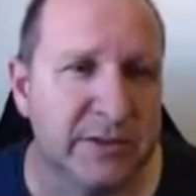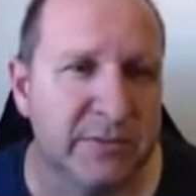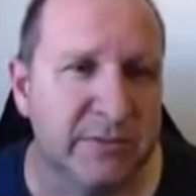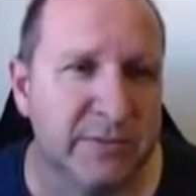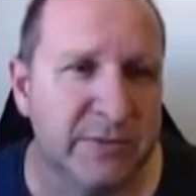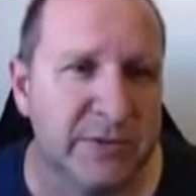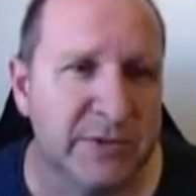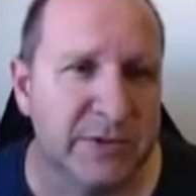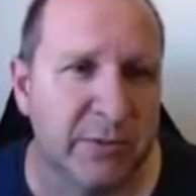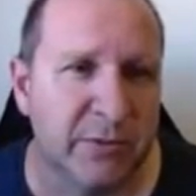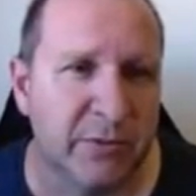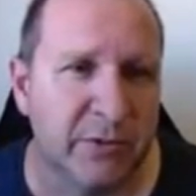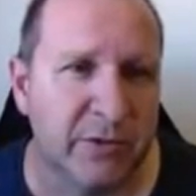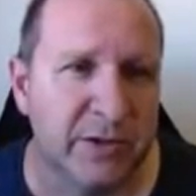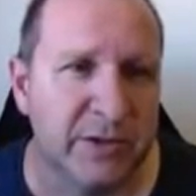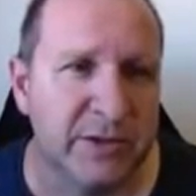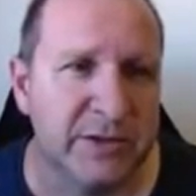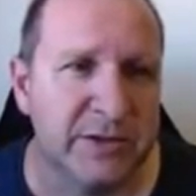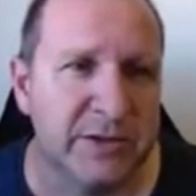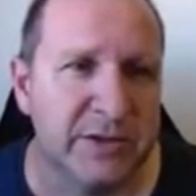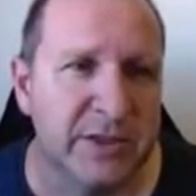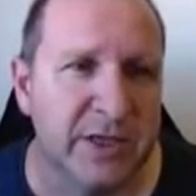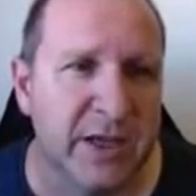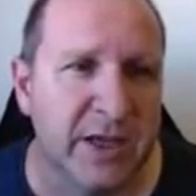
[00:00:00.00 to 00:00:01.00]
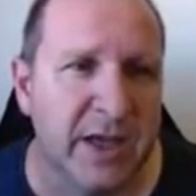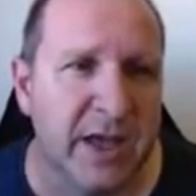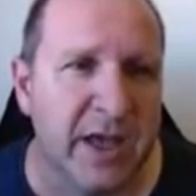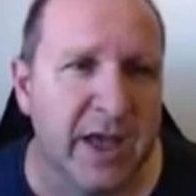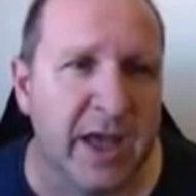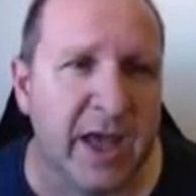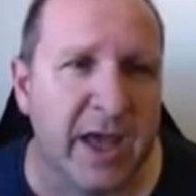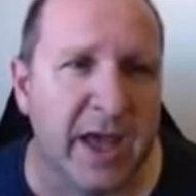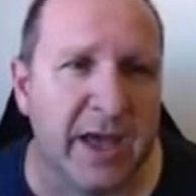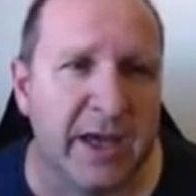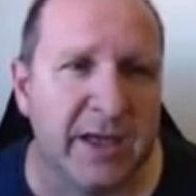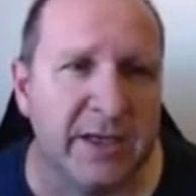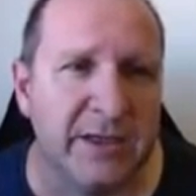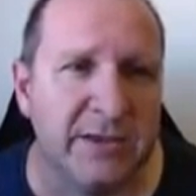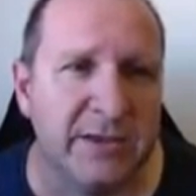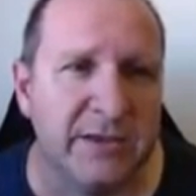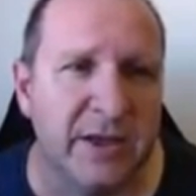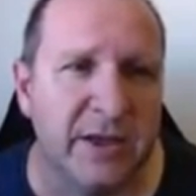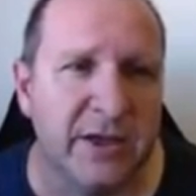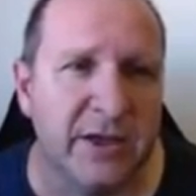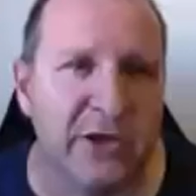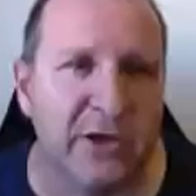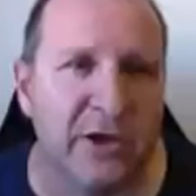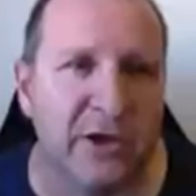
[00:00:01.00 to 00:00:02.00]
somewhere else, and
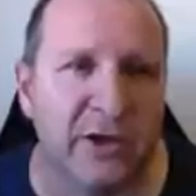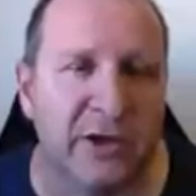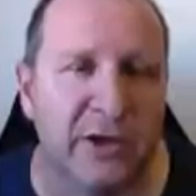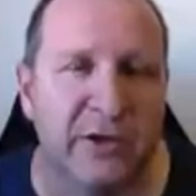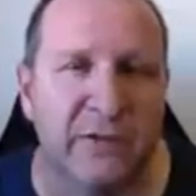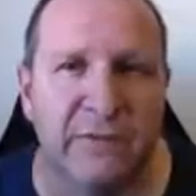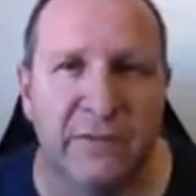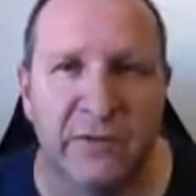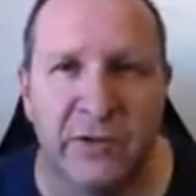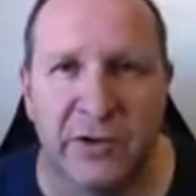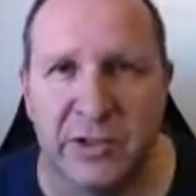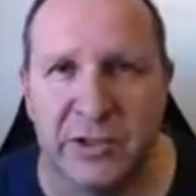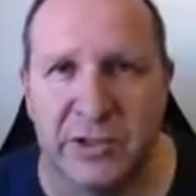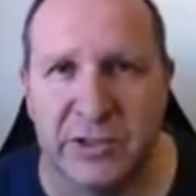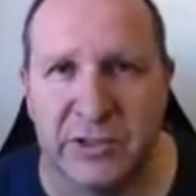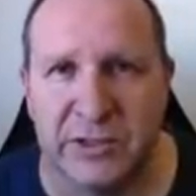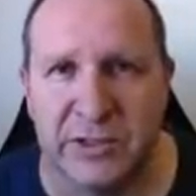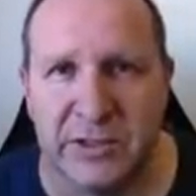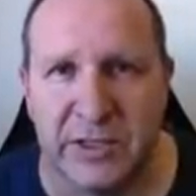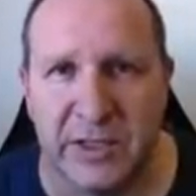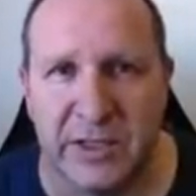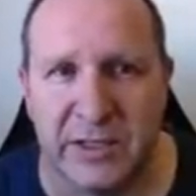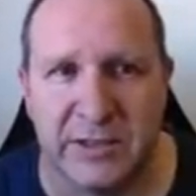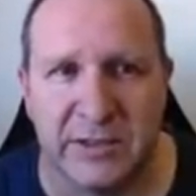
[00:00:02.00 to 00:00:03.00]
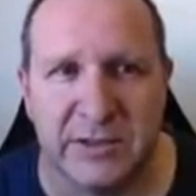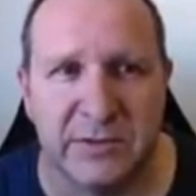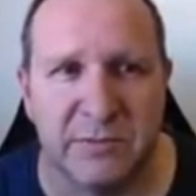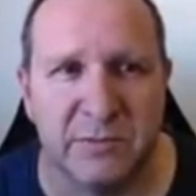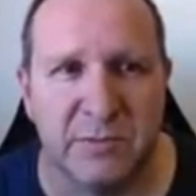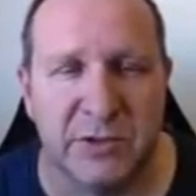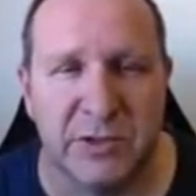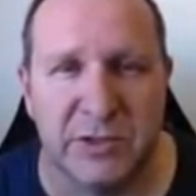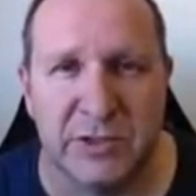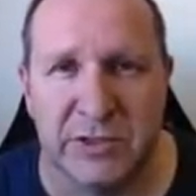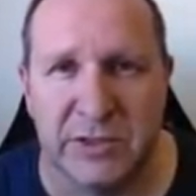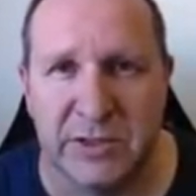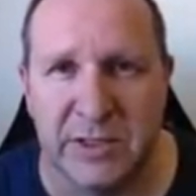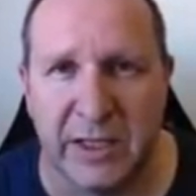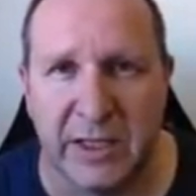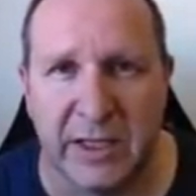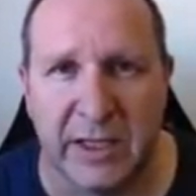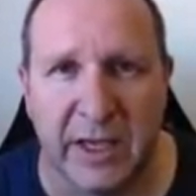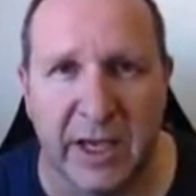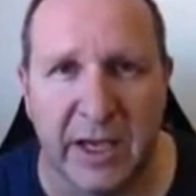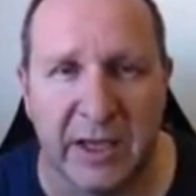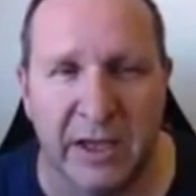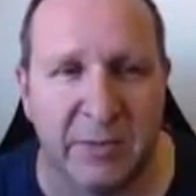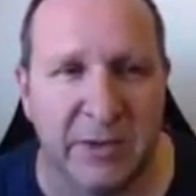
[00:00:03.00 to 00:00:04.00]
then you got conversion tests, which is the
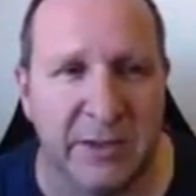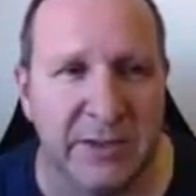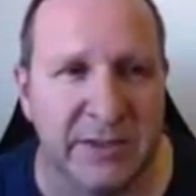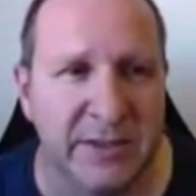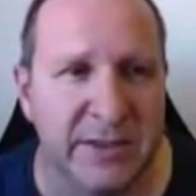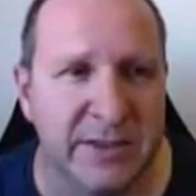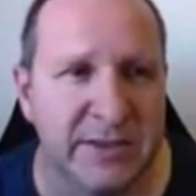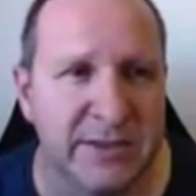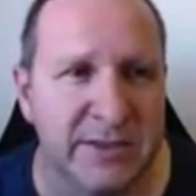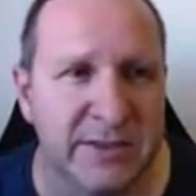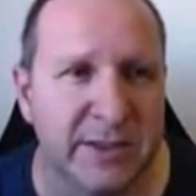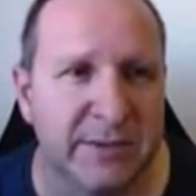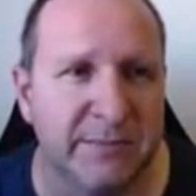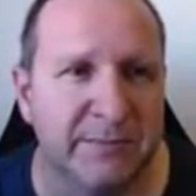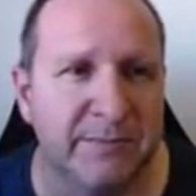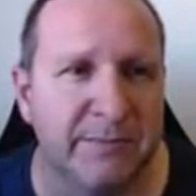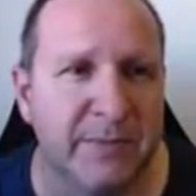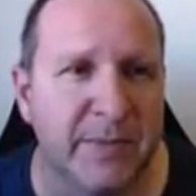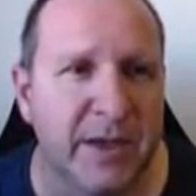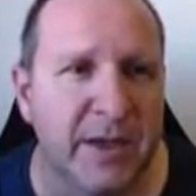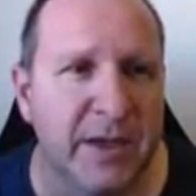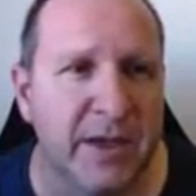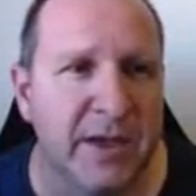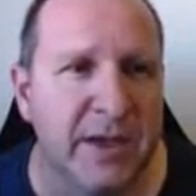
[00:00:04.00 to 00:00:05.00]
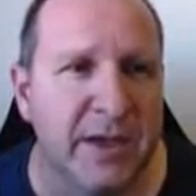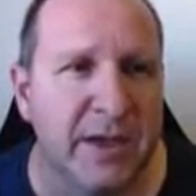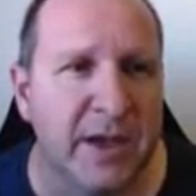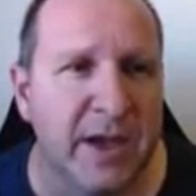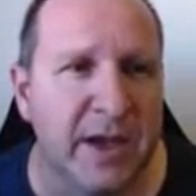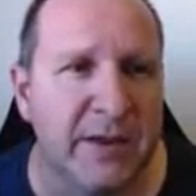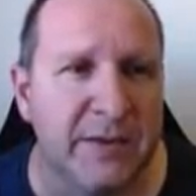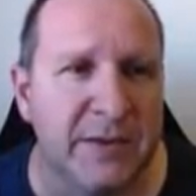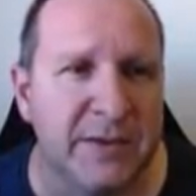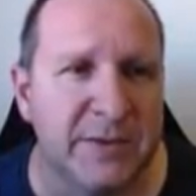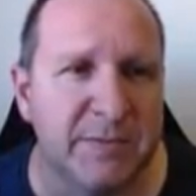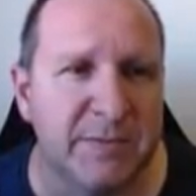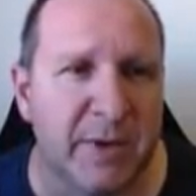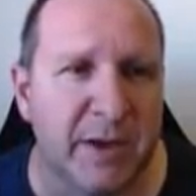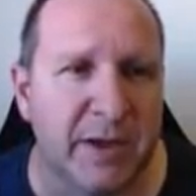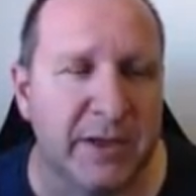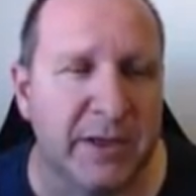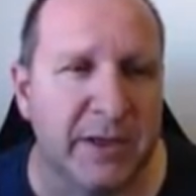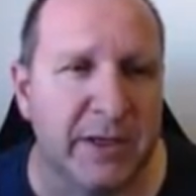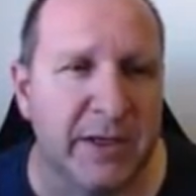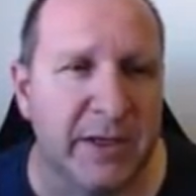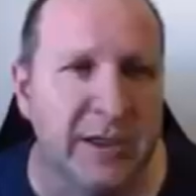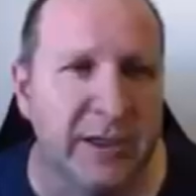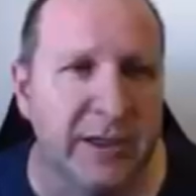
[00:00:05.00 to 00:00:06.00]
A/B testing, and this button
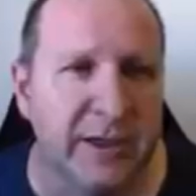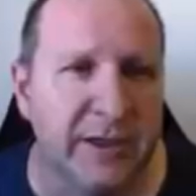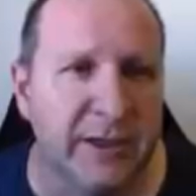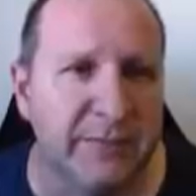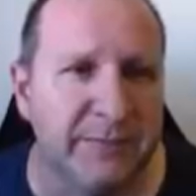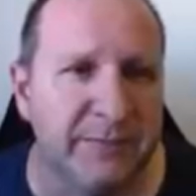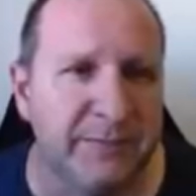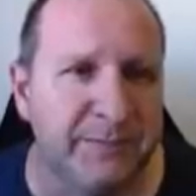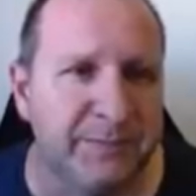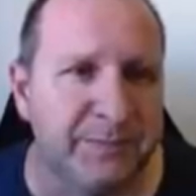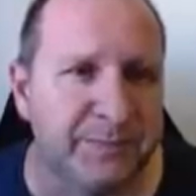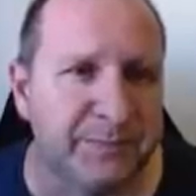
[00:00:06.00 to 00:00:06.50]
here